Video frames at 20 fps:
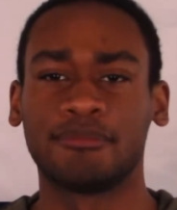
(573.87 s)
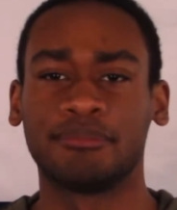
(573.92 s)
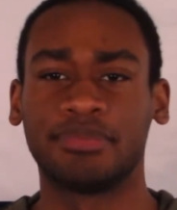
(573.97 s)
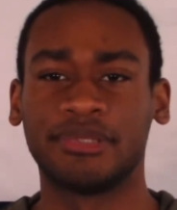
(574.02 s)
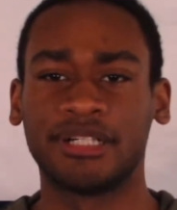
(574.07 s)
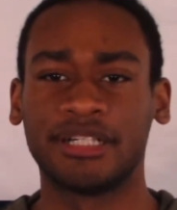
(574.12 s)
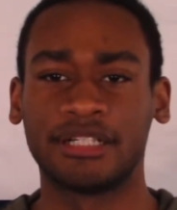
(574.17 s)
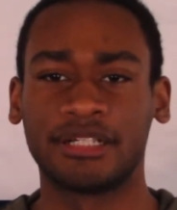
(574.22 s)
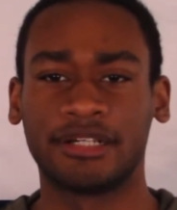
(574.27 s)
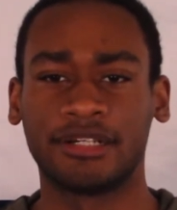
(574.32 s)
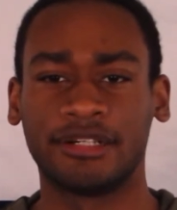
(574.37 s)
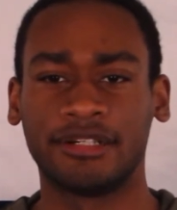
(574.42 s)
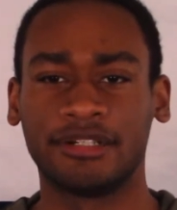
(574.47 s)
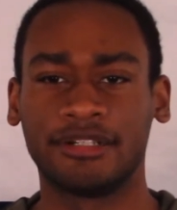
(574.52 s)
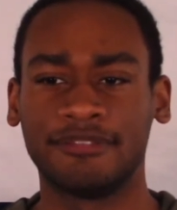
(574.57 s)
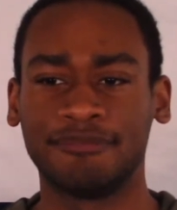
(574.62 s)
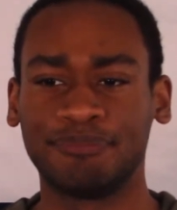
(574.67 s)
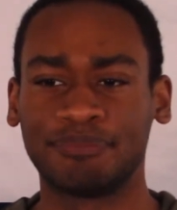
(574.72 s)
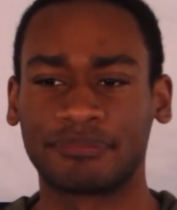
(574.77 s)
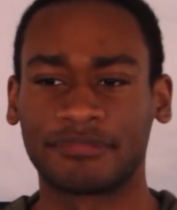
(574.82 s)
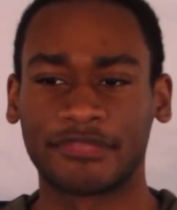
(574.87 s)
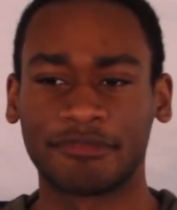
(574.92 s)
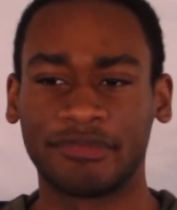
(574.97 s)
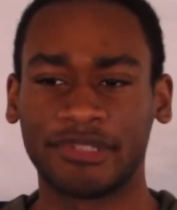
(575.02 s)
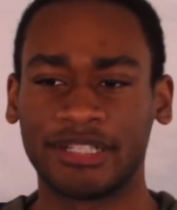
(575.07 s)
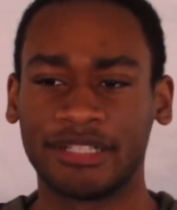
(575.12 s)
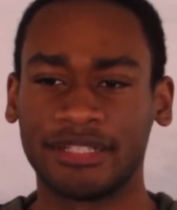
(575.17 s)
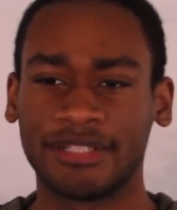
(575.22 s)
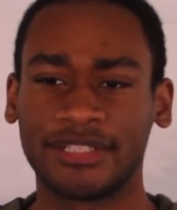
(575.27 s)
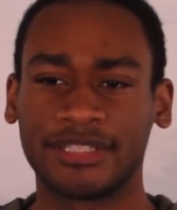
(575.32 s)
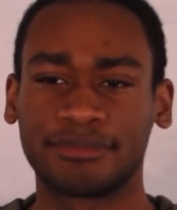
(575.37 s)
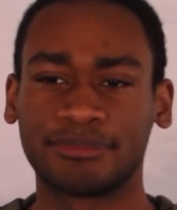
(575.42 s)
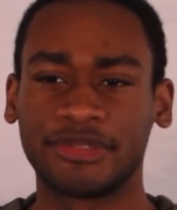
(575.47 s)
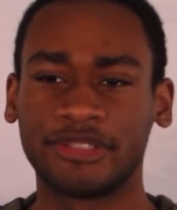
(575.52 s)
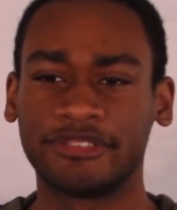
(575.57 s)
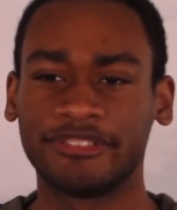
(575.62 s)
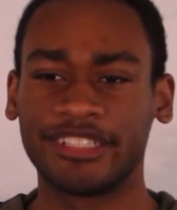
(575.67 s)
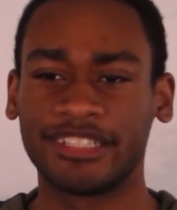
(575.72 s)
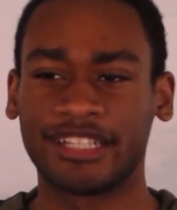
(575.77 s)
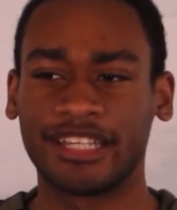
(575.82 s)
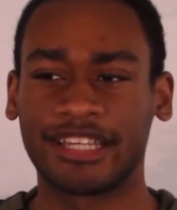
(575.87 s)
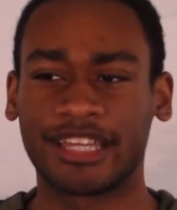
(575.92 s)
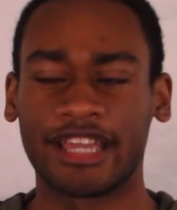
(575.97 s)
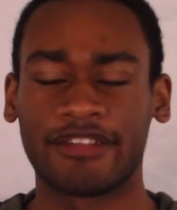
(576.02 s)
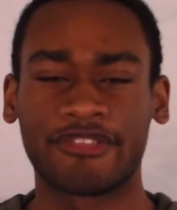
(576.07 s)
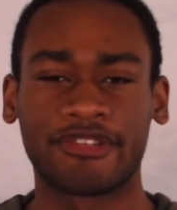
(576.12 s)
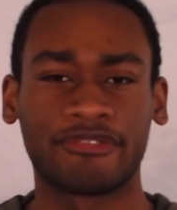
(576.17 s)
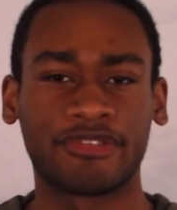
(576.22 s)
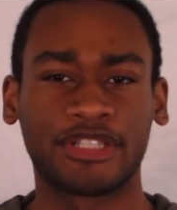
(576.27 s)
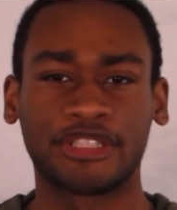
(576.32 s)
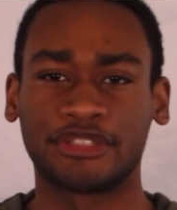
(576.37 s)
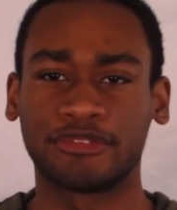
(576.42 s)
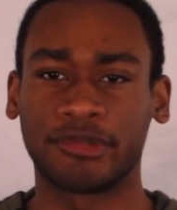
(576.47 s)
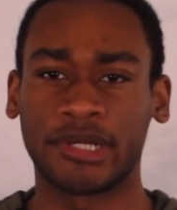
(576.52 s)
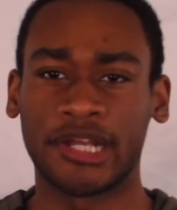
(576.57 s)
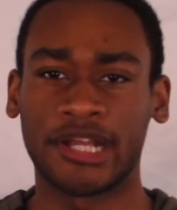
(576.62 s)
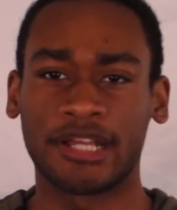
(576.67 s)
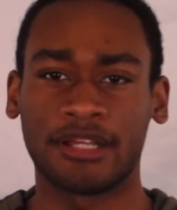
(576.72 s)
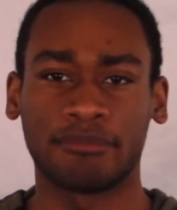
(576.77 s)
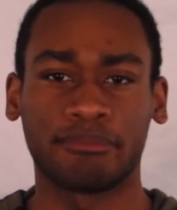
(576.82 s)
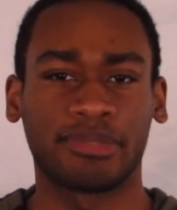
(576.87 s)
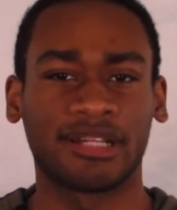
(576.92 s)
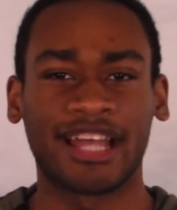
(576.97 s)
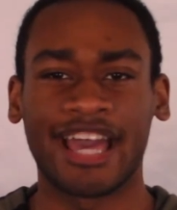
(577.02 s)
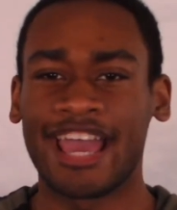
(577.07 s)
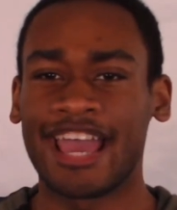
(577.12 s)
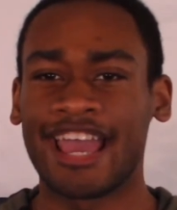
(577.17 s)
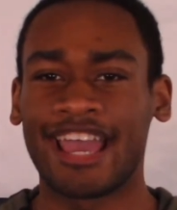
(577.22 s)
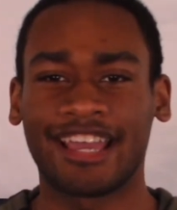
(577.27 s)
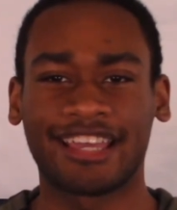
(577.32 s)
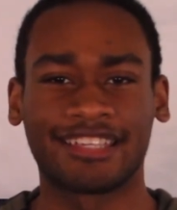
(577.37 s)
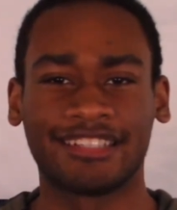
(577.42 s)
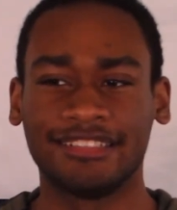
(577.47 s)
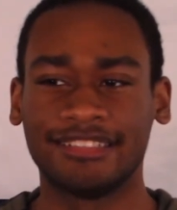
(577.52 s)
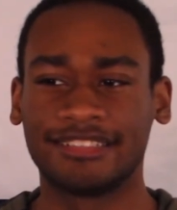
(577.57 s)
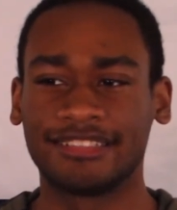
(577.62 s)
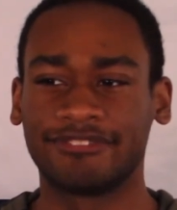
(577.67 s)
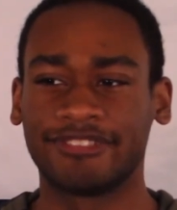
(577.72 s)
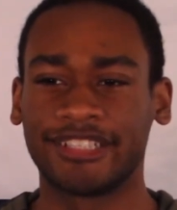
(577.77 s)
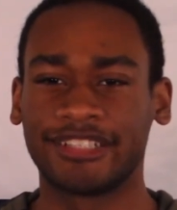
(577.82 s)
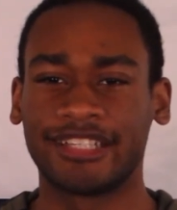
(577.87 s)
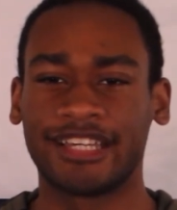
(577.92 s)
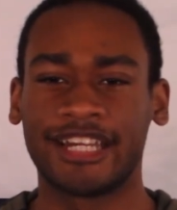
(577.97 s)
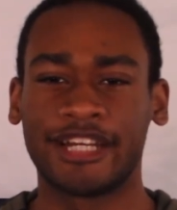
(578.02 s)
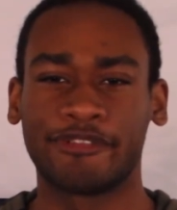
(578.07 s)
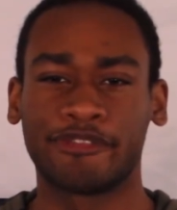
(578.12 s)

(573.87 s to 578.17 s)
But in this movie, like, everyone's wearing black and stuff like that.